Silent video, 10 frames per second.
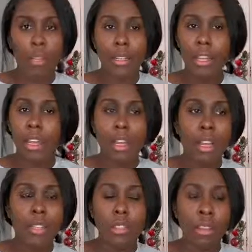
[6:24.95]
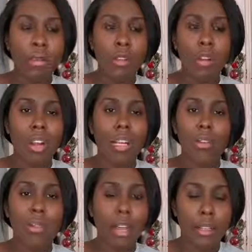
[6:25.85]
And don't get me wrong, I
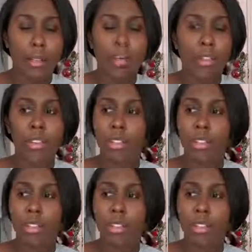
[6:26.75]
don't like the mother,